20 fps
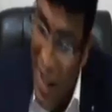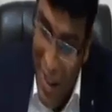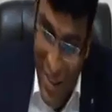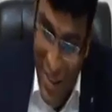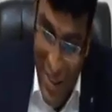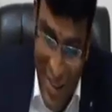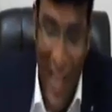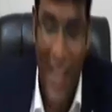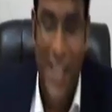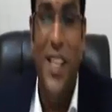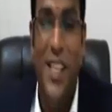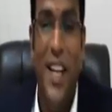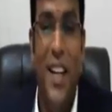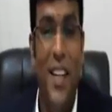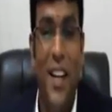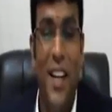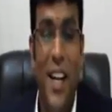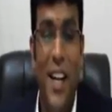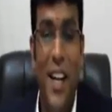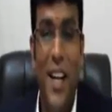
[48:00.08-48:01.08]
That's it.
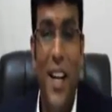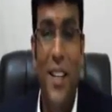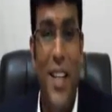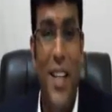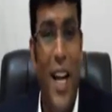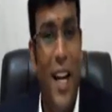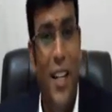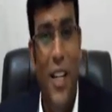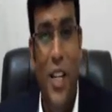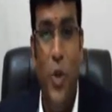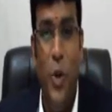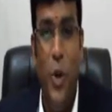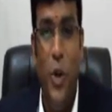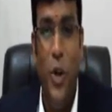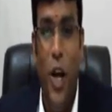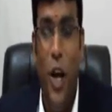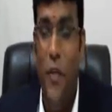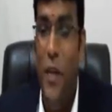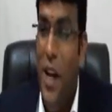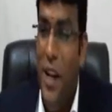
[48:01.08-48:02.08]
That is the story
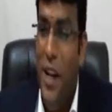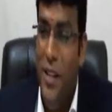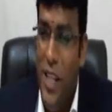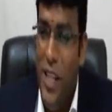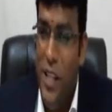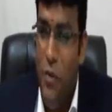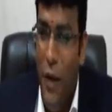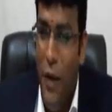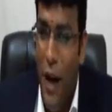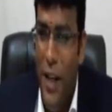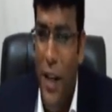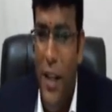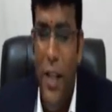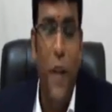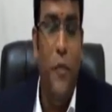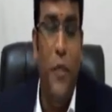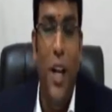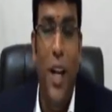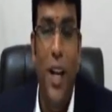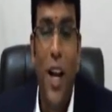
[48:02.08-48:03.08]
of this
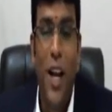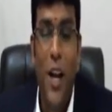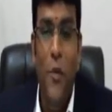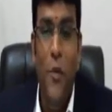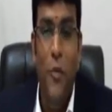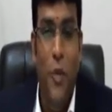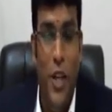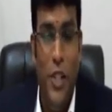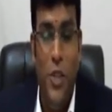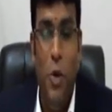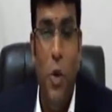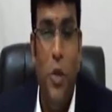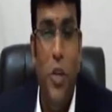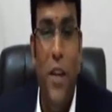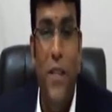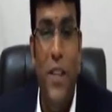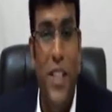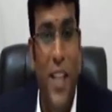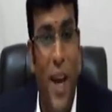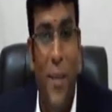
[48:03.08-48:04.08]
wonderful first question
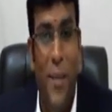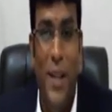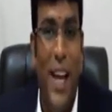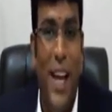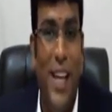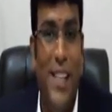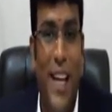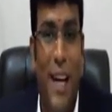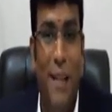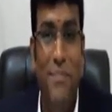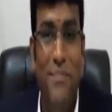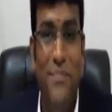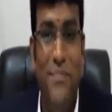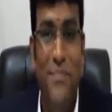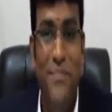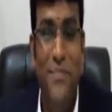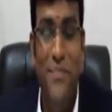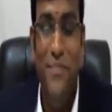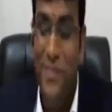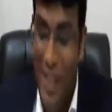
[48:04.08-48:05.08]
which came in the exam.
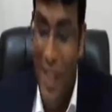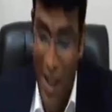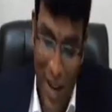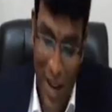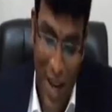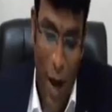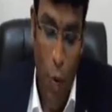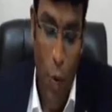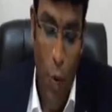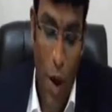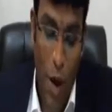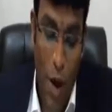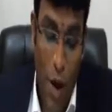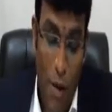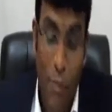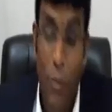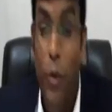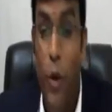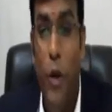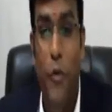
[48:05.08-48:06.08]
Now,
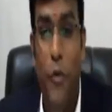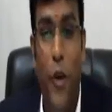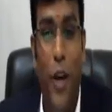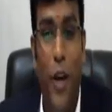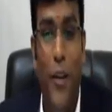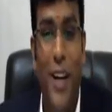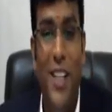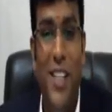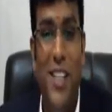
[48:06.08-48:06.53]
moving forward.